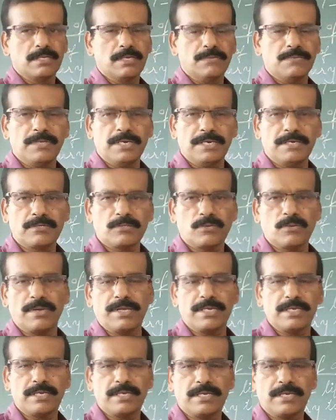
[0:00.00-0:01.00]
if the
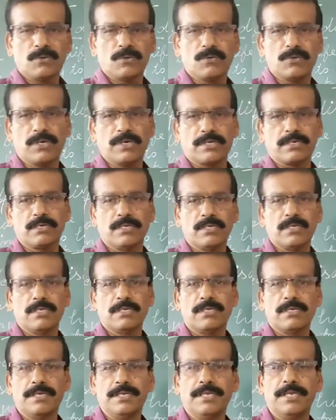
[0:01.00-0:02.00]
earthquake is occur
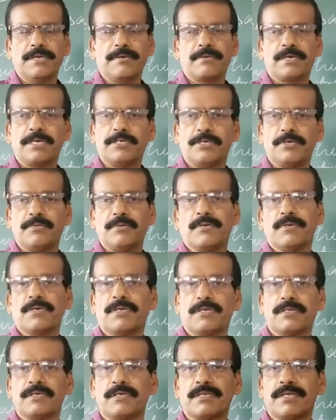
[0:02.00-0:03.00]
in a
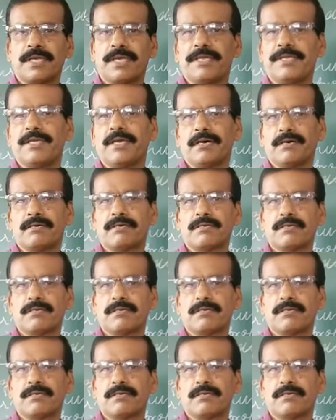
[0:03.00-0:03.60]
cultivable area,